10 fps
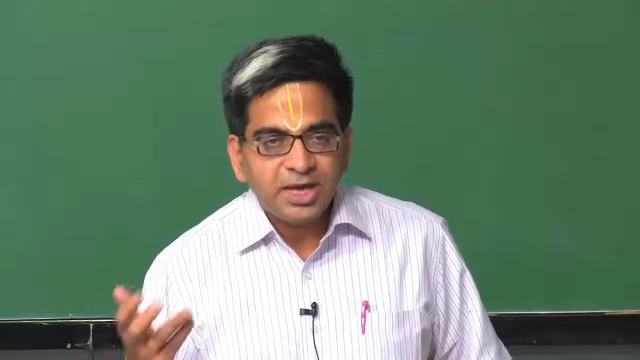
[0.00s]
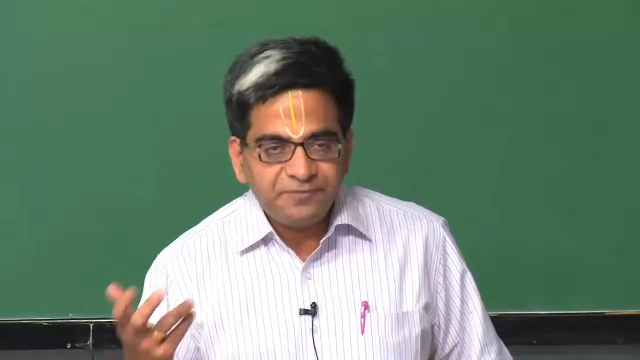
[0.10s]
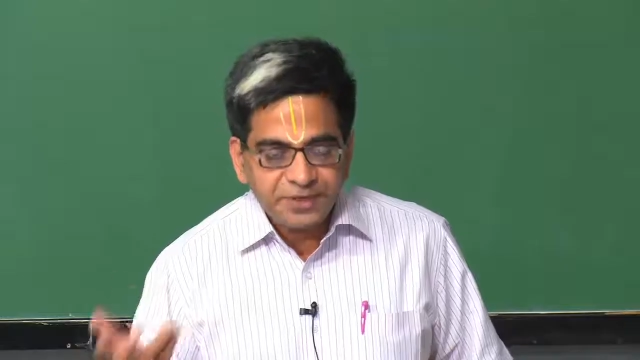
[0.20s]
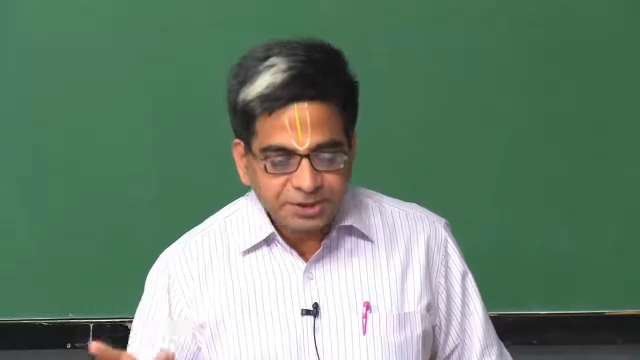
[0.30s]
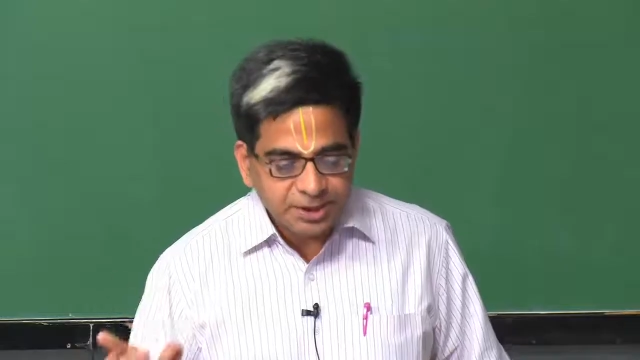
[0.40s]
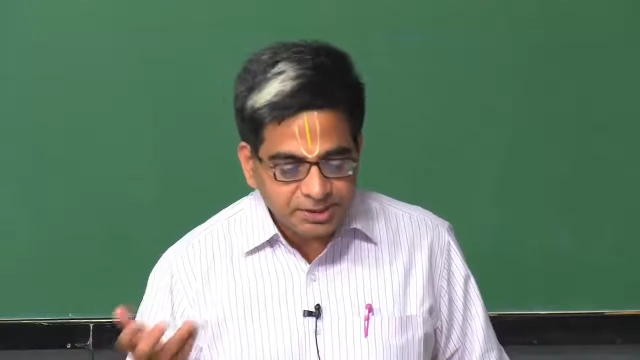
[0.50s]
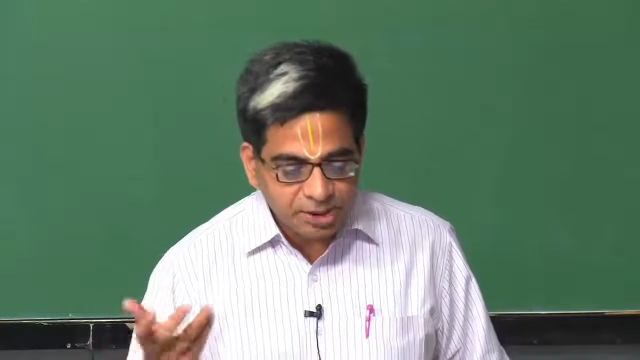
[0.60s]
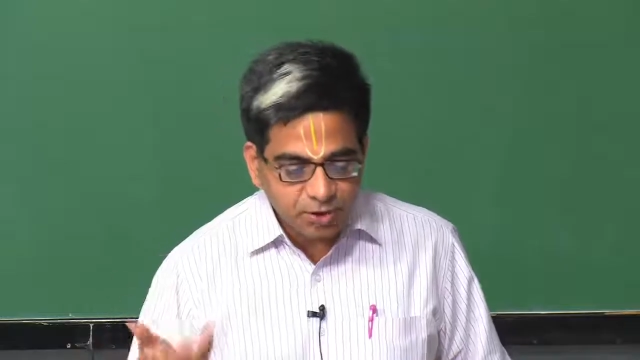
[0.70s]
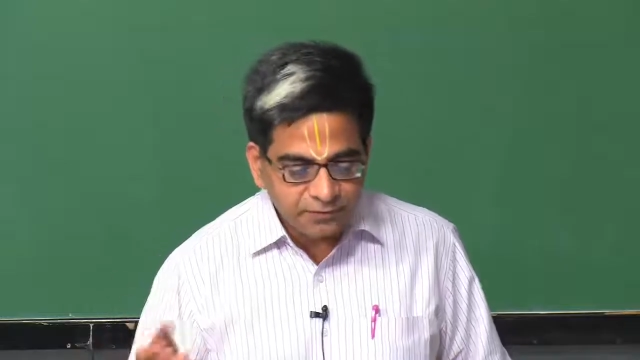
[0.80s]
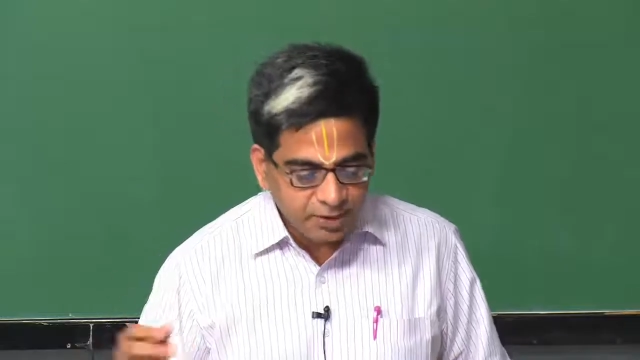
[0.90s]

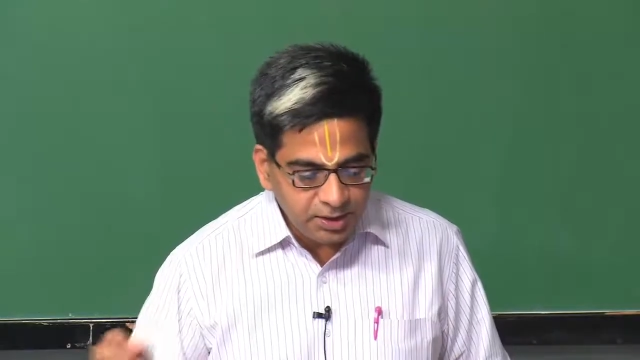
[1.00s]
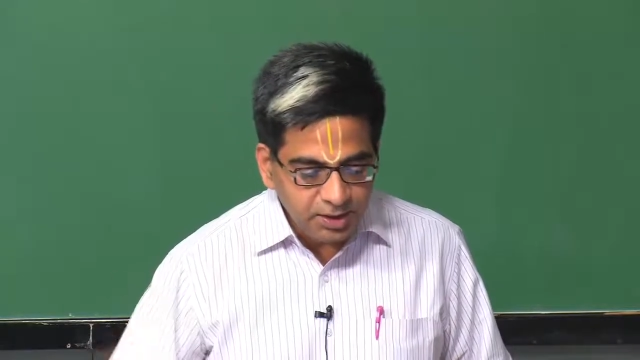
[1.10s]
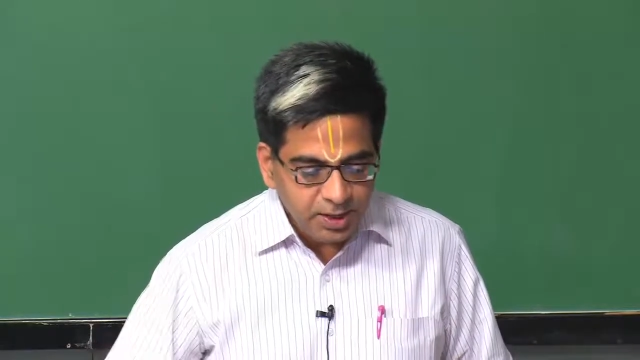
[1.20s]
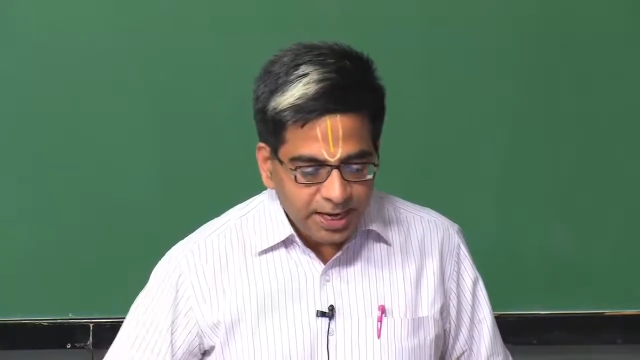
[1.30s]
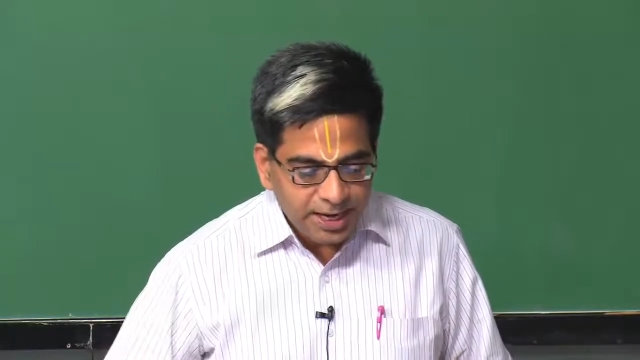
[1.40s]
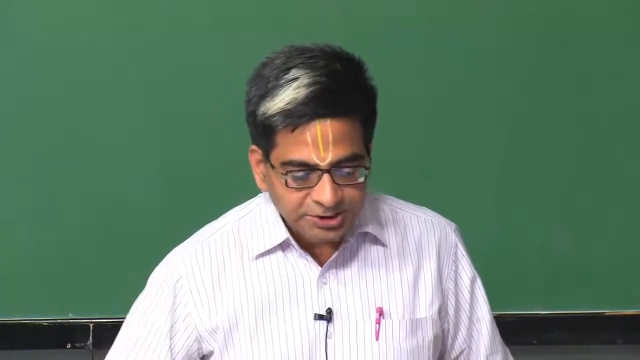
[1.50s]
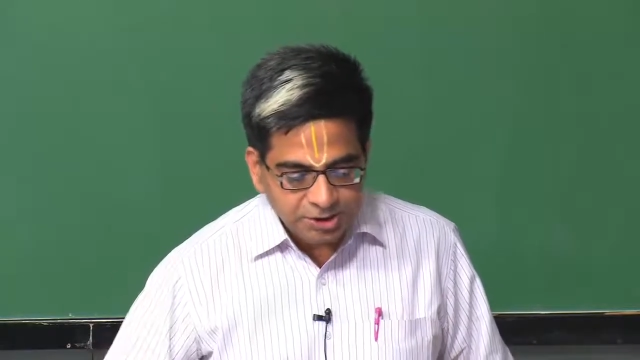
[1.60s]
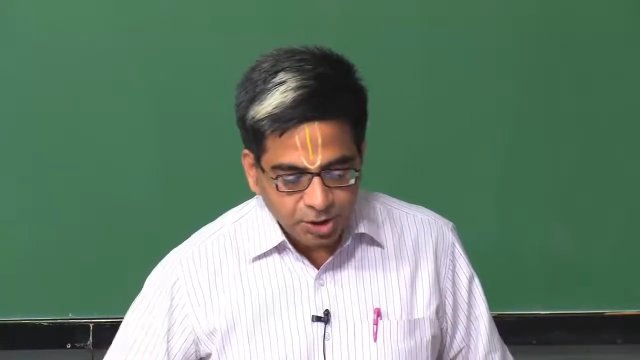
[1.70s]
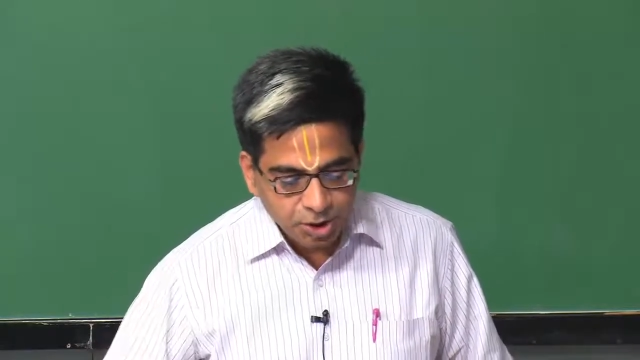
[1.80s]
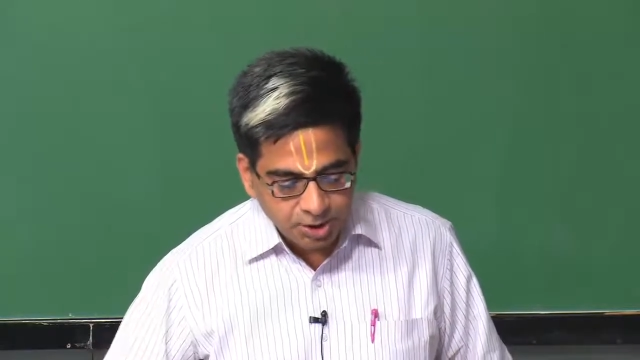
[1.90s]
efficiency of the hash
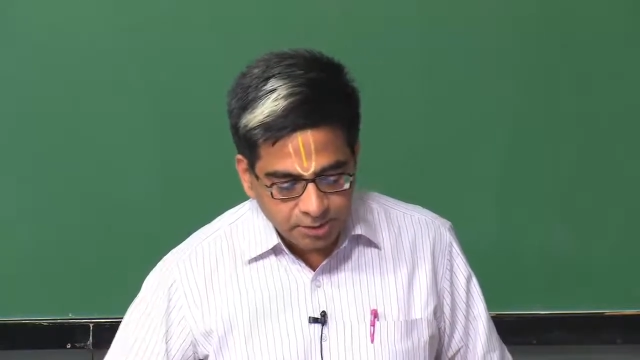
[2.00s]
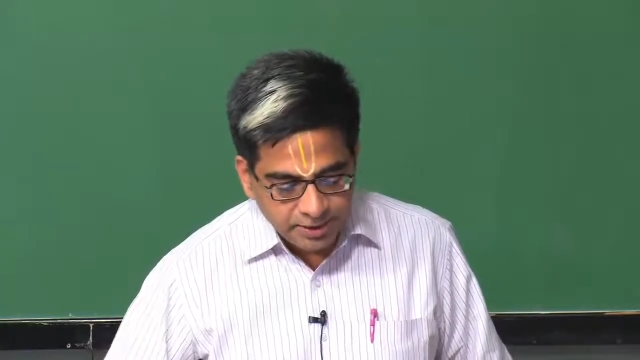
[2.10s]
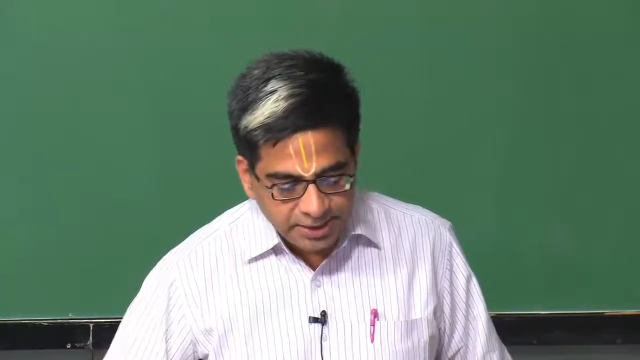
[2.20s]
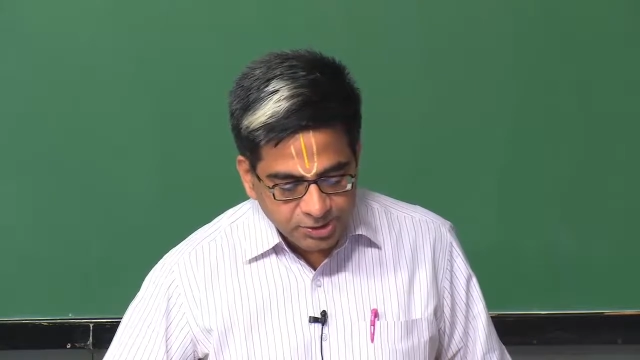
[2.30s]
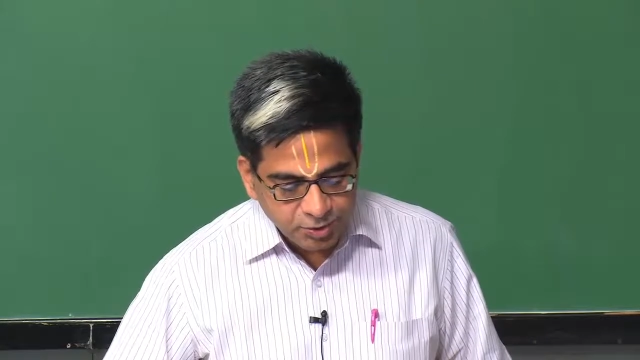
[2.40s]
algorithm, right.